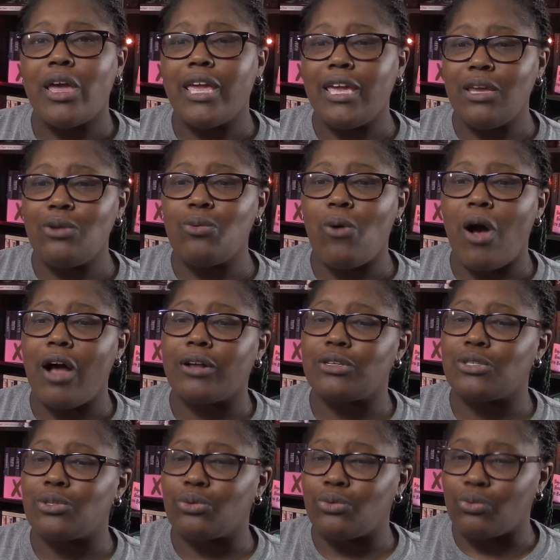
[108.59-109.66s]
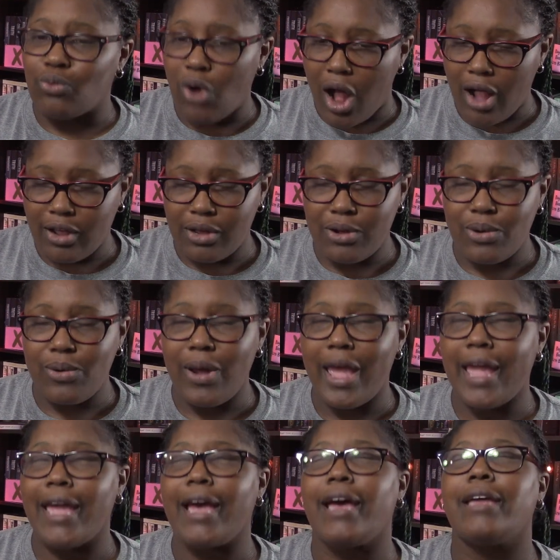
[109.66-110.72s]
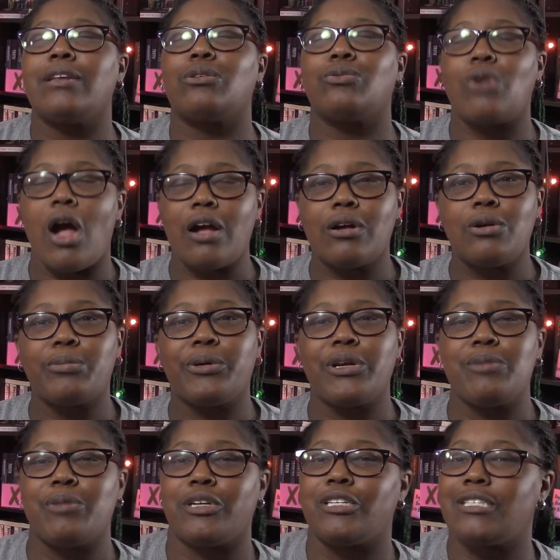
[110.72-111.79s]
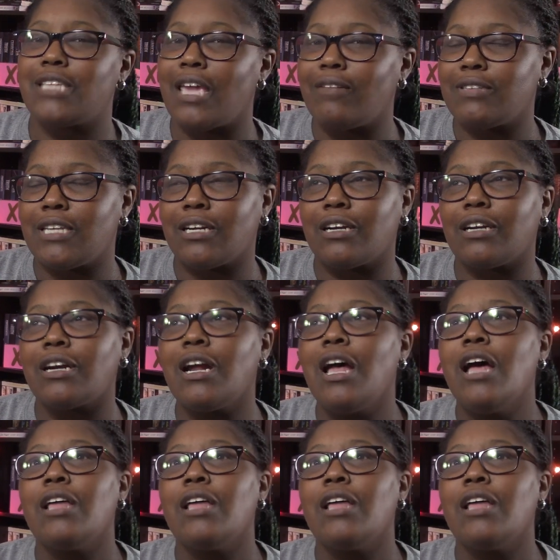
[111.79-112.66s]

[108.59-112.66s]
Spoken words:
In walks Rocco, and Rocco pretty much saves her.